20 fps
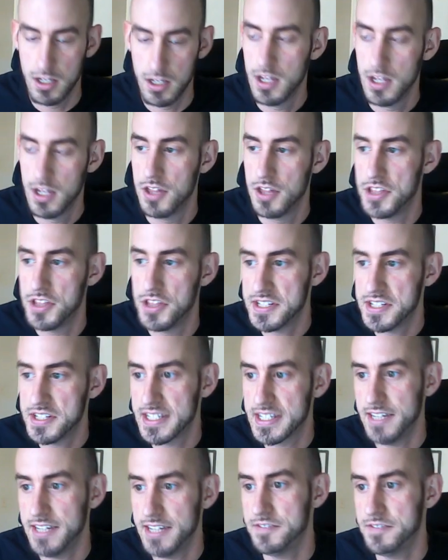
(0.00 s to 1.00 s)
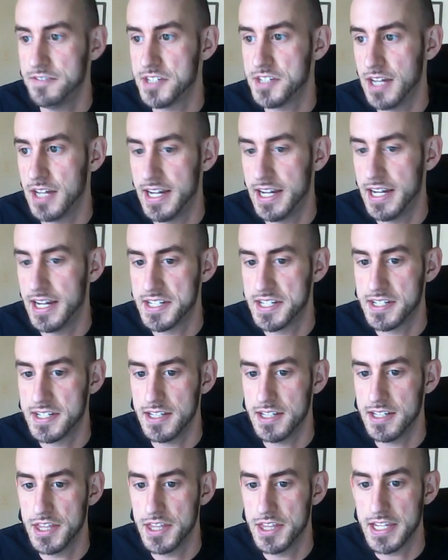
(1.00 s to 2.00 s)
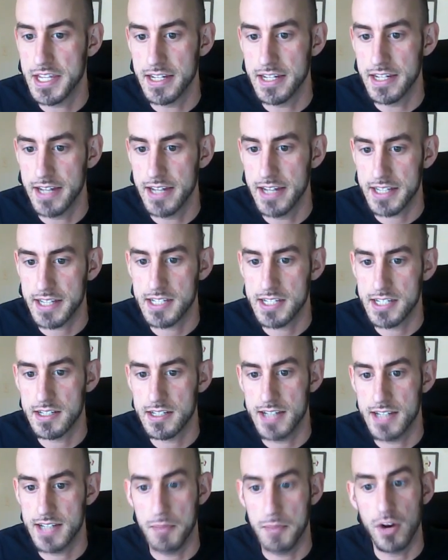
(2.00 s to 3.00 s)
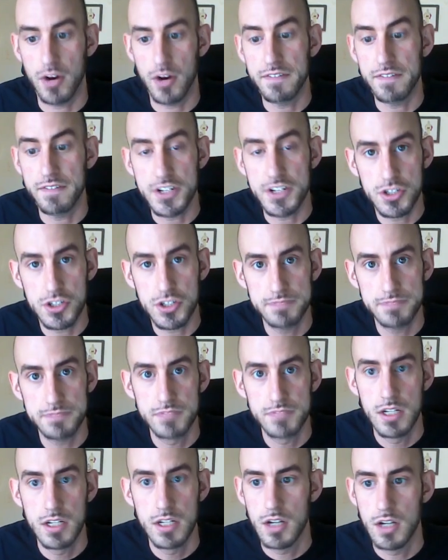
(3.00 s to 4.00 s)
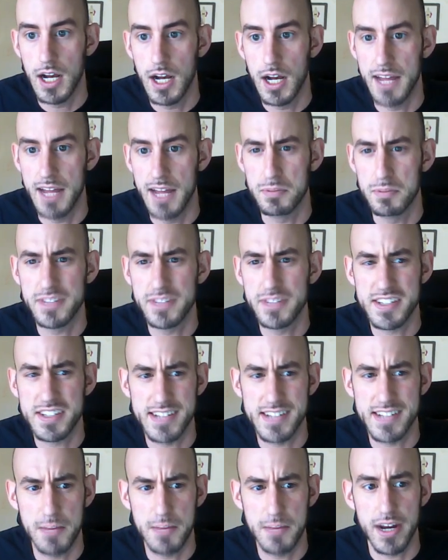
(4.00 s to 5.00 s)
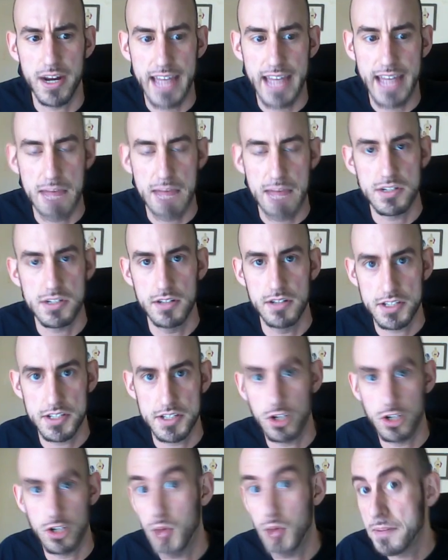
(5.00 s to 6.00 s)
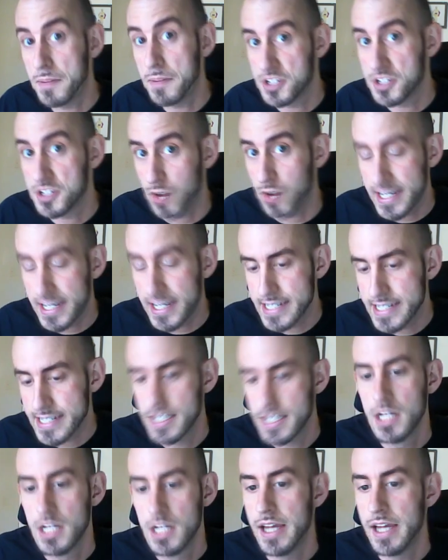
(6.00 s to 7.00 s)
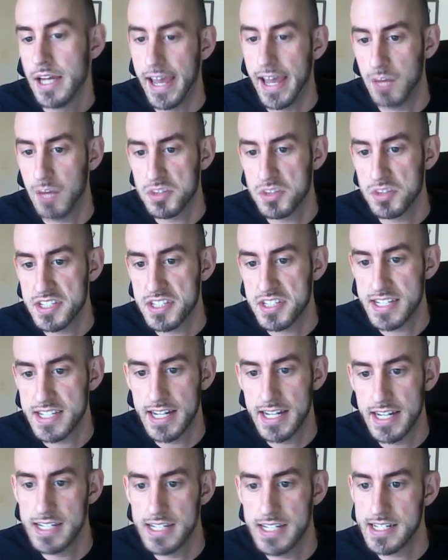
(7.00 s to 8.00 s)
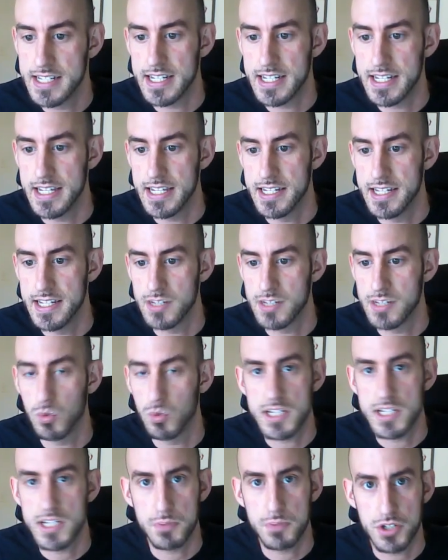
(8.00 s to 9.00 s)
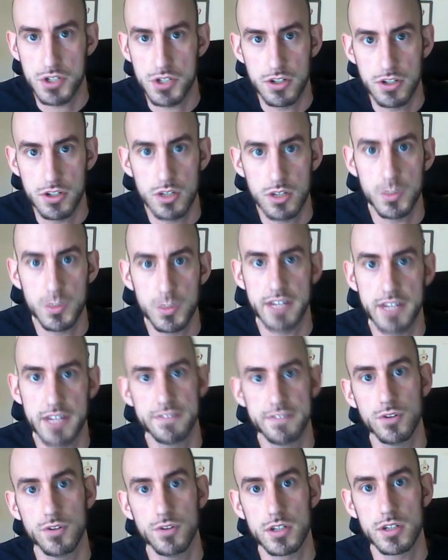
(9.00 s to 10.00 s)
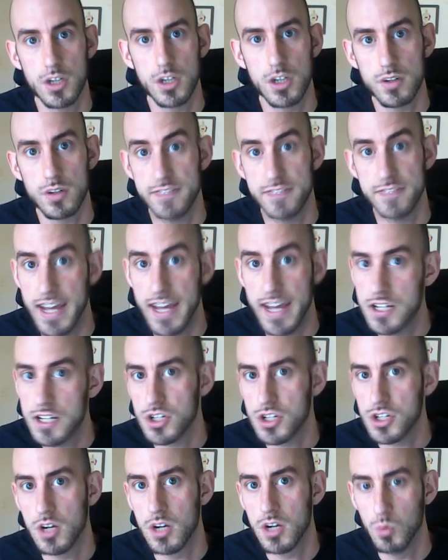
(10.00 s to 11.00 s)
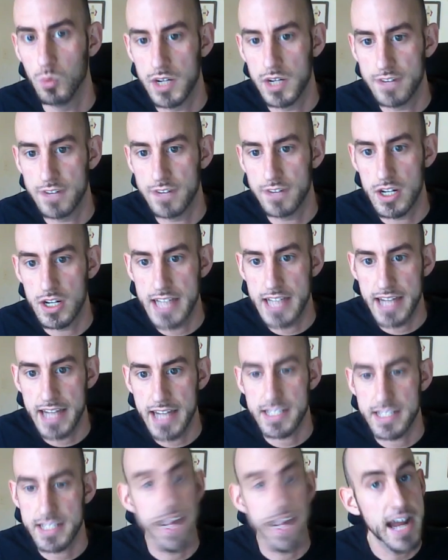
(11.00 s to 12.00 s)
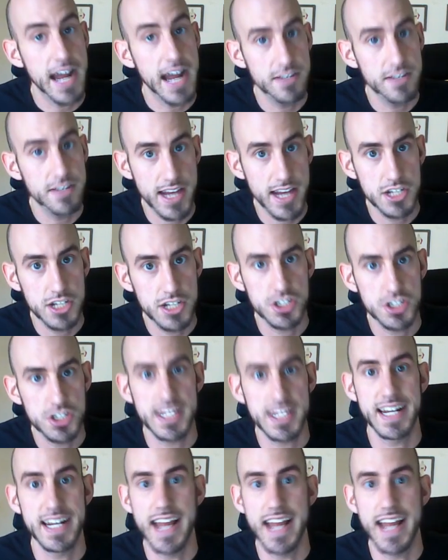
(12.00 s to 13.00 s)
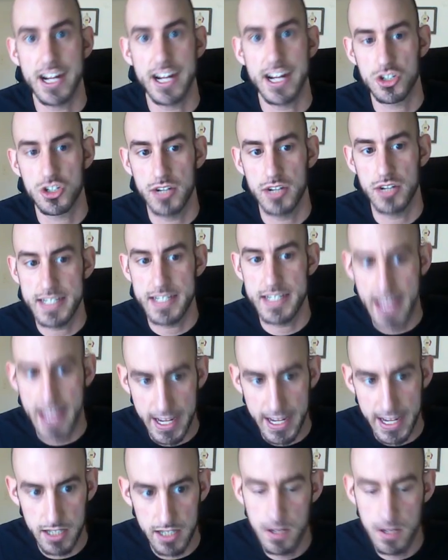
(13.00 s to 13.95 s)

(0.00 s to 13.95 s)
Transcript: This gives us the next Samurai feature. I believe it's the Samurai Capstone. It's called Rapid Strikes, and what this does is once per turn, we can forego advantage on one of our attacks that had advantage to get an extra attack.